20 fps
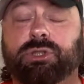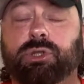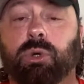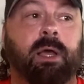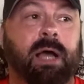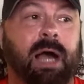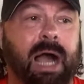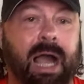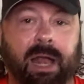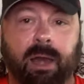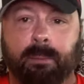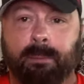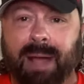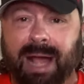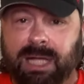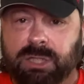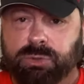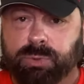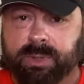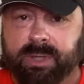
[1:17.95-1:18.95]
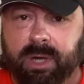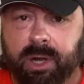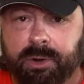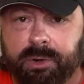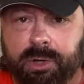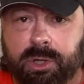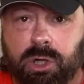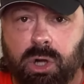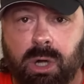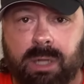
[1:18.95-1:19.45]
So I had a match with an
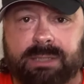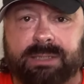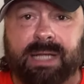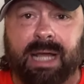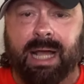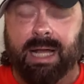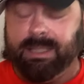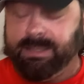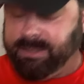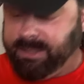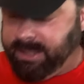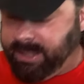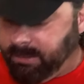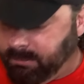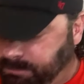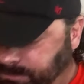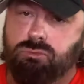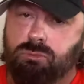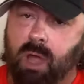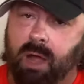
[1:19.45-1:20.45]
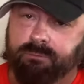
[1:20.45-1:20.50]
undercard tag team.